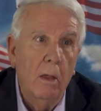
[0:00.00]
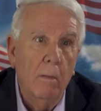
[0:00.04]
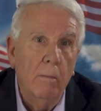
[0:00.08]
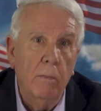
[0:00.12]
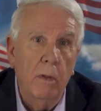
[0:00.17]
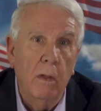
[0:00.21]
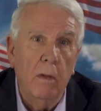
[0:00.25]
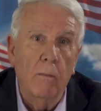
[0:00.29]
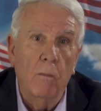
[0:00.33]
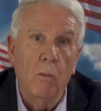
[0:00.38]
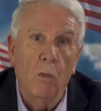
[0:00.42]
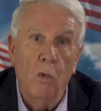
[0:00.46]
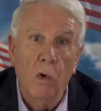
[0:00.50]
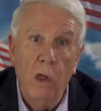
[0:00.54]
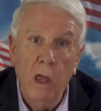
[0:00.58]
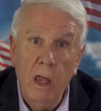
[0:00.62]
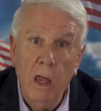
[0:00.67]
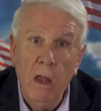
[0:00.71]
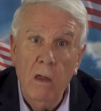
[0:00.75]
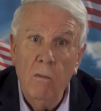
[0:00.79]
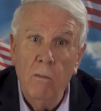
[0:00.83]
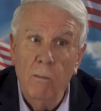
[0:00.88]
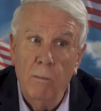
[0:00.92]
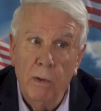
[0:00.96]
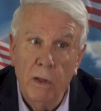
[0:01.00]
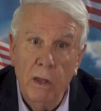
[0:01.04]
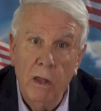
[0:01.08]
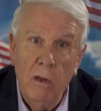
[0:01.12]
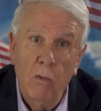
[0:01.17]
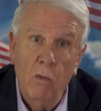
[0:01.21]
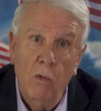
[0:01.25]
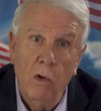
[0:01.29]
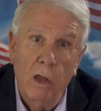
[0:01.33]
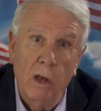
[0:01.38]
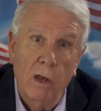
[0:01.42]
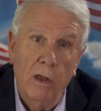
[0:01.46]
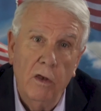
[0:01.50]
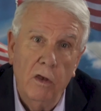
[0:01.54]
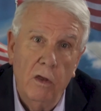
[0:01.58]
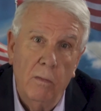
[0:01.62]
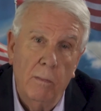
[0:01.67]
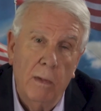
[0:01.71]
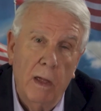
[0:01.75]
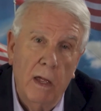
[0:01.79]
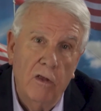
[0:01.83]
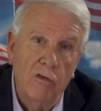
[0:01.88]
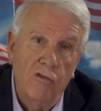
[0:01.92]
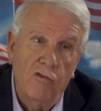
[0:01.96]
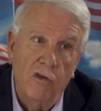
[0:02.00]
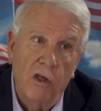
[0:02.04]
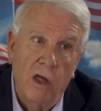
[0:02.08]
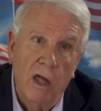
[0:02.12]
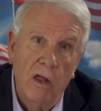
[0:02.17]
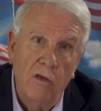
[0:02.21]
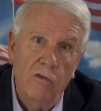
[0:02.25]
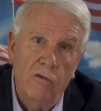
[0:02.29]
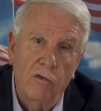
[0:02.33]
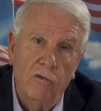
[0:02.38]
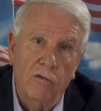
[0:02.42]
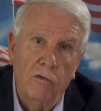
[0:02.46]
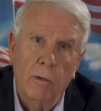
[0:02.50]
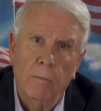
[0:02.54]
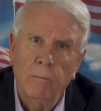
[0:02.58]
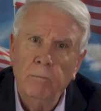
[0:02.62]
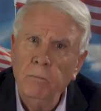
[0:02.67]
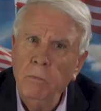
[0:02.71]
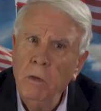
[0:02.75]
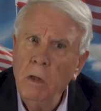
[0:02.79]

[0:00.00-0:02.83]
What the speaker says: But be willing to make changes.